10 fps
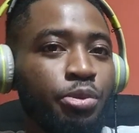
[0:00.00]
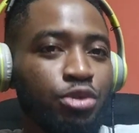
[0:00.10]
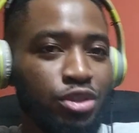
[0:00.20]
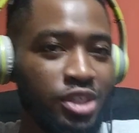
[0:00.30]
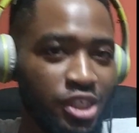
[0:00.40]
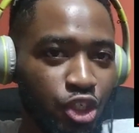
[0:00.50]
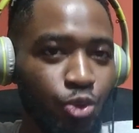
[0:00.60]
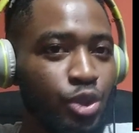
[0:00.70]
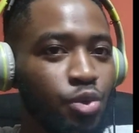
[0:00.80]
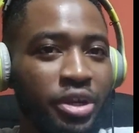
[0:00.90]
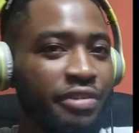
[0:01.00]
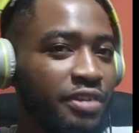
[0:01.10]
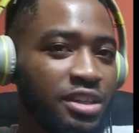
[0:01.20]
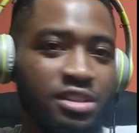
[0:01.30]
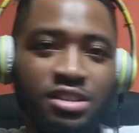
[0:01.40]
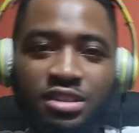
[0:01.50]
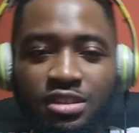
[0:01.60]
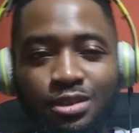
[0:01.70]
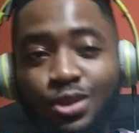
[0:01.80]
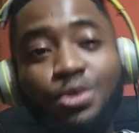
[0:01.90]
up on stage when you no get fans.
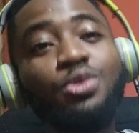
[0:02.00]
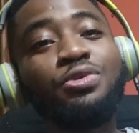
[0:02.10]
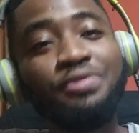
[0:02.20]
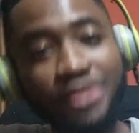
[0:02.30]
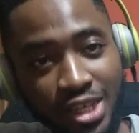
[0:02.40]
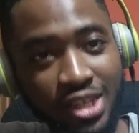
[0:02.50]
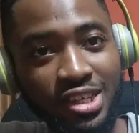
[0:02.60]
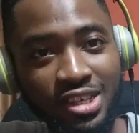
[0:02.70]
You go fear.